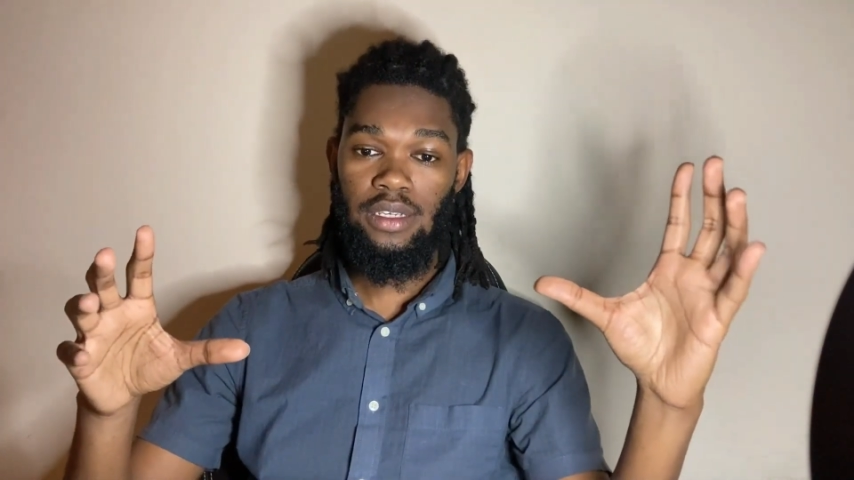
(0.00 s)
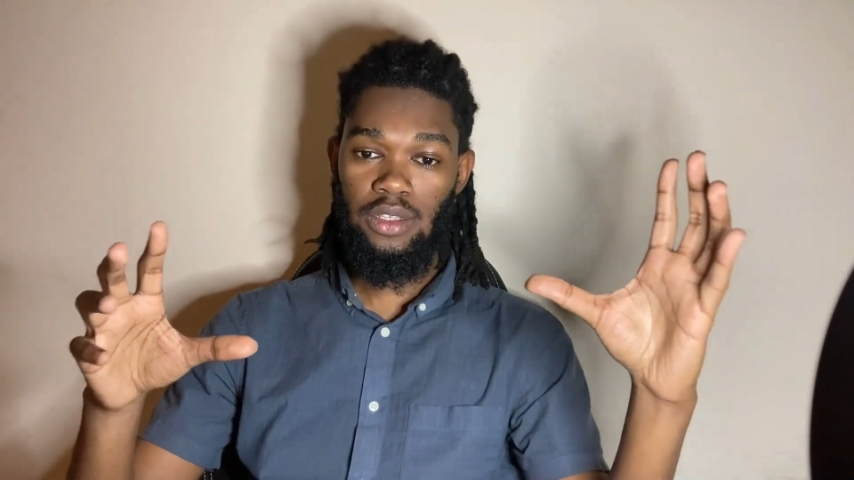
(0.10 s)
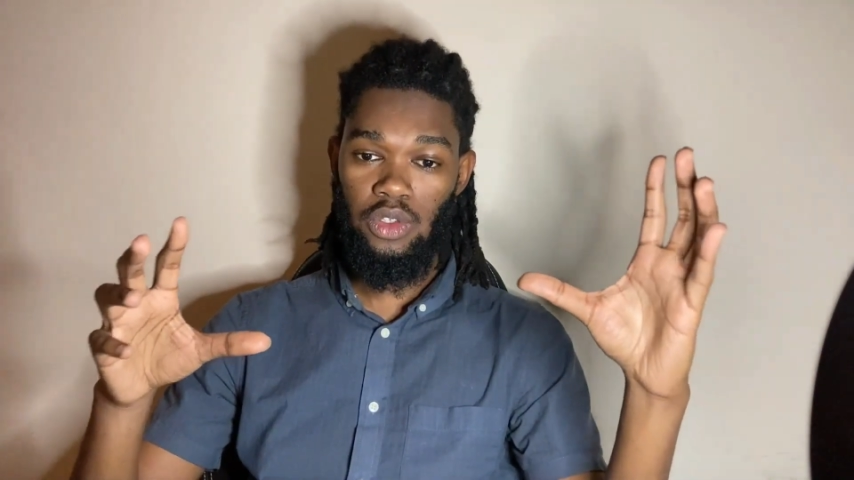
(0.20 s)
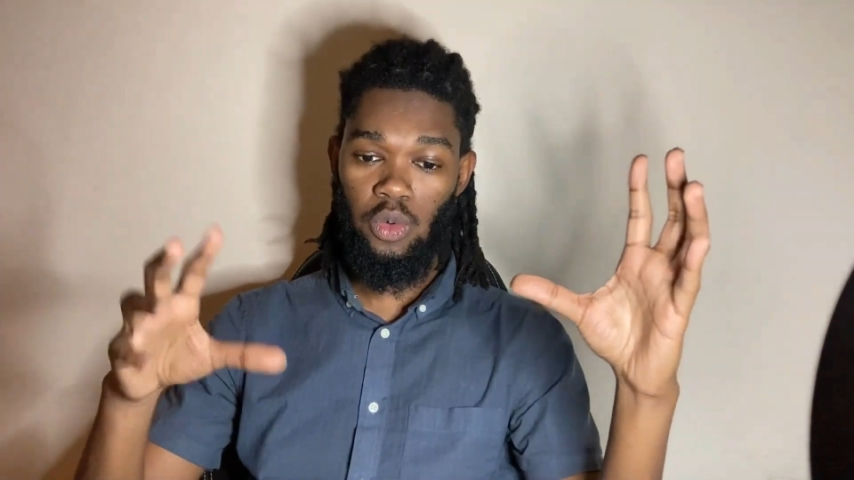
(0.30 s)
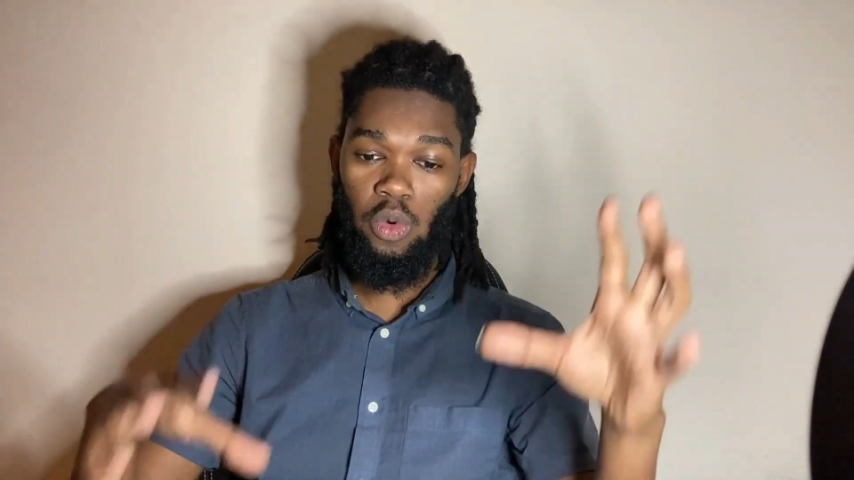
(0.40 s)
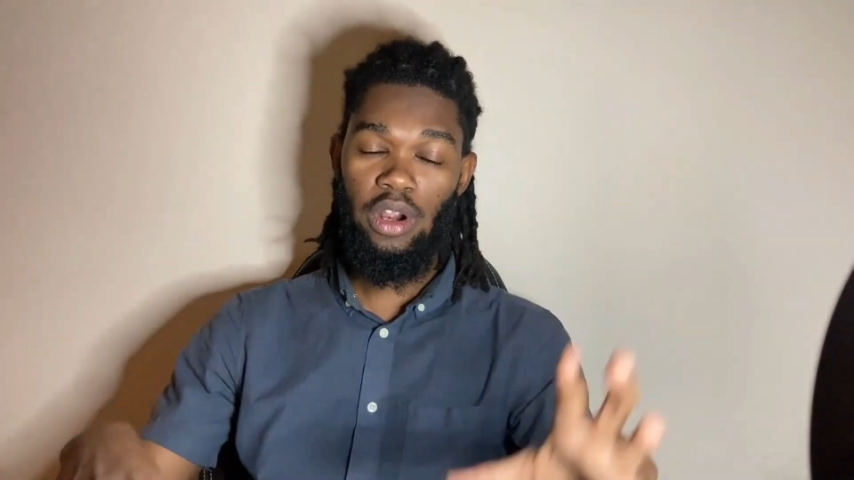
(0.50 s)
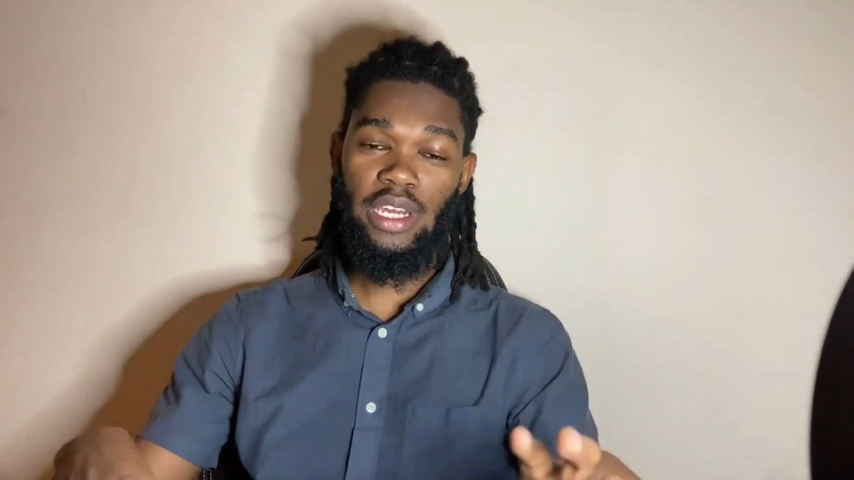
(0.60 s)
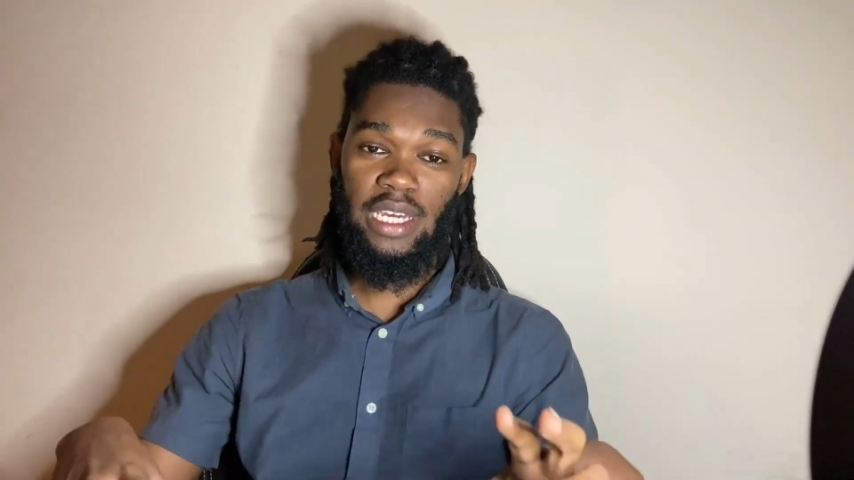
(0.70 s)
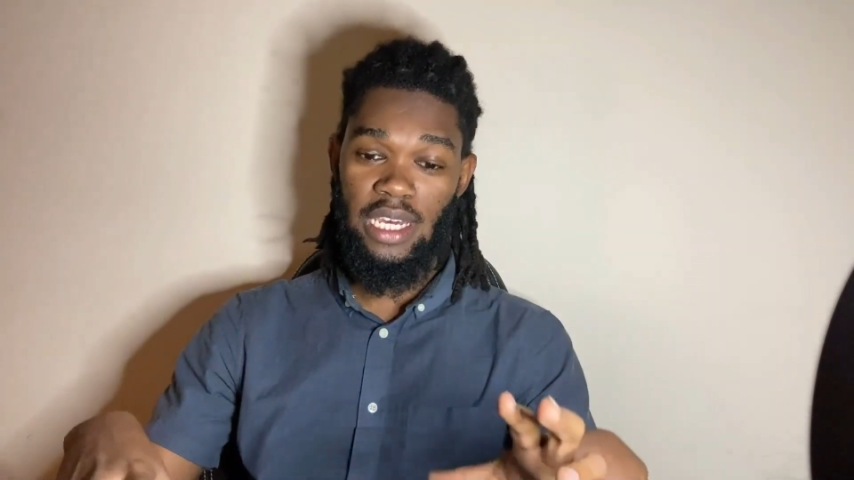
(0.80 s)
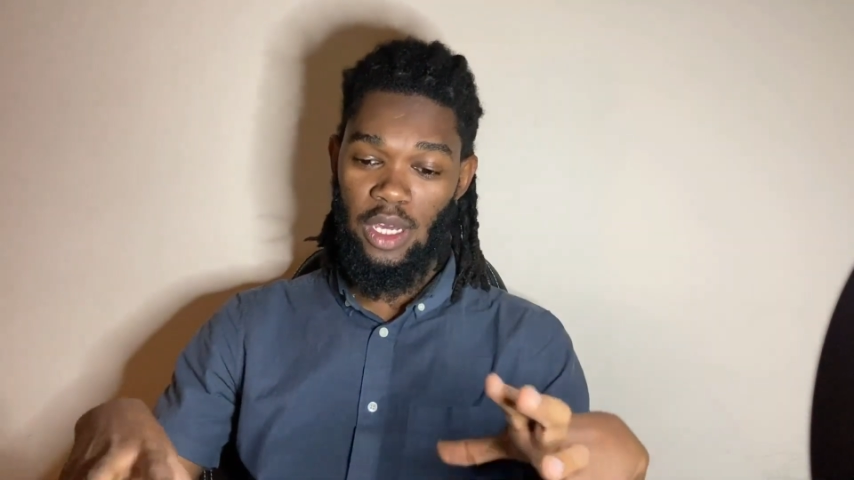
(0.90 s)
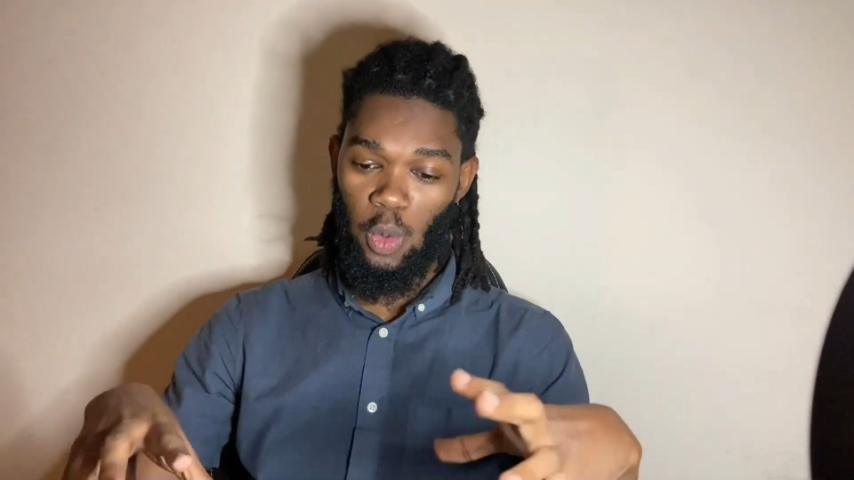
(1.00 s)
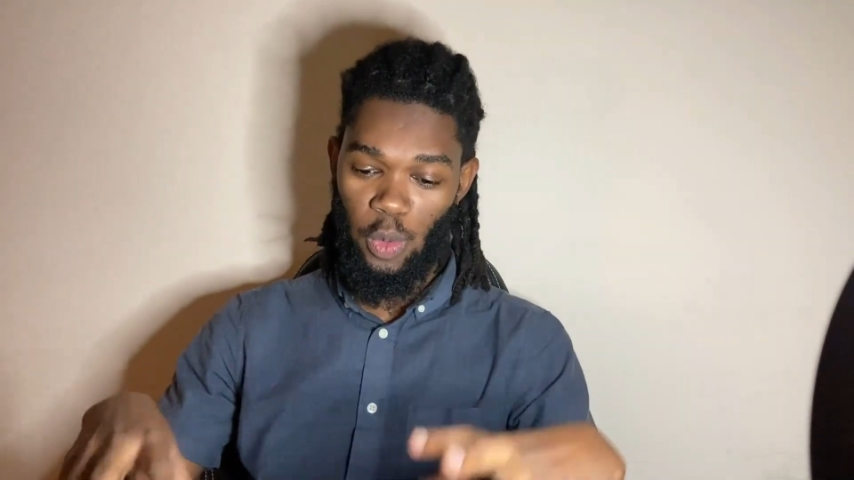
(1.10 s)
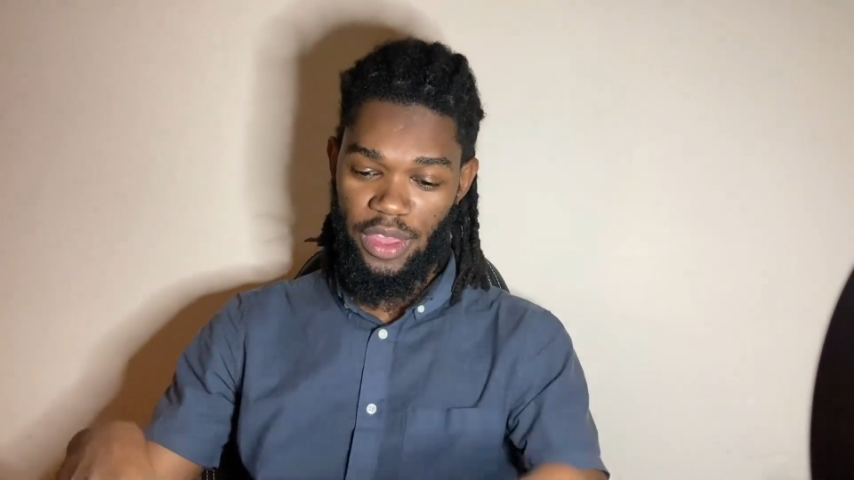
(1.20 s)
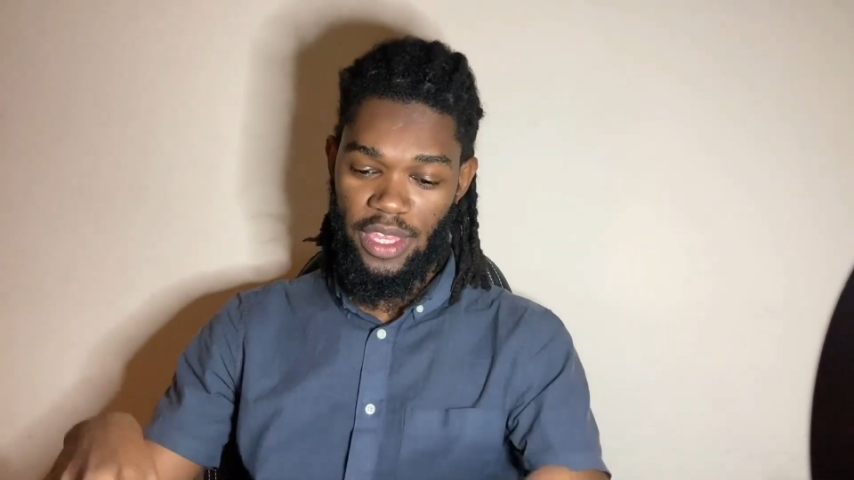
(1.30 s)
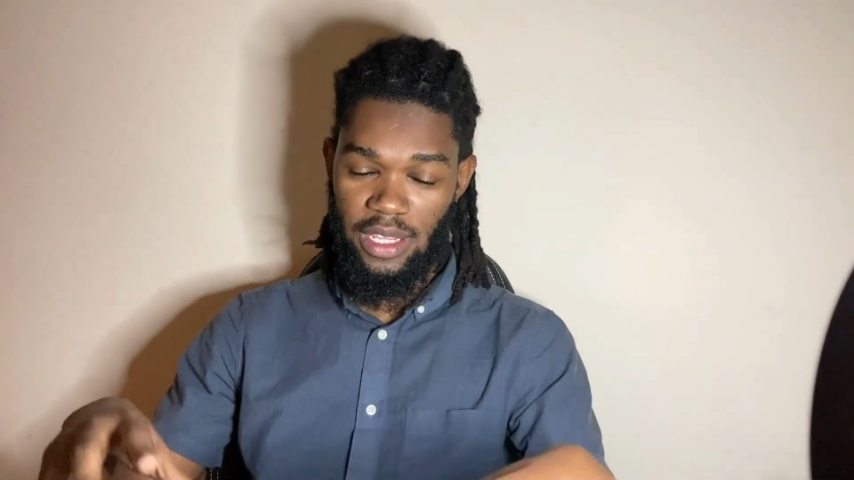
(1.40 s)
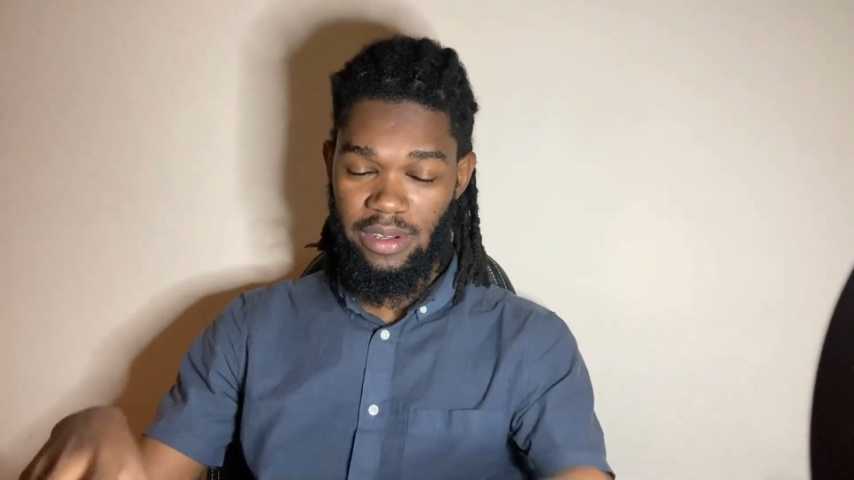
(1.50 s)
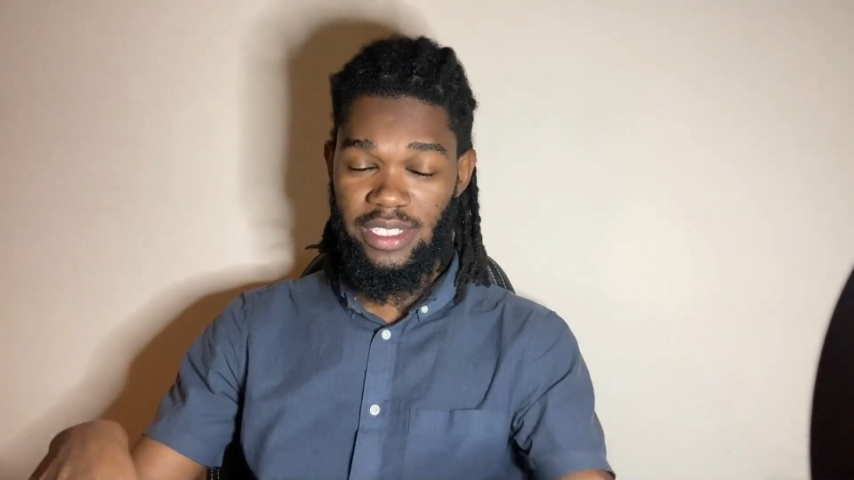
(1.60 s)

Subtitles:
you work within your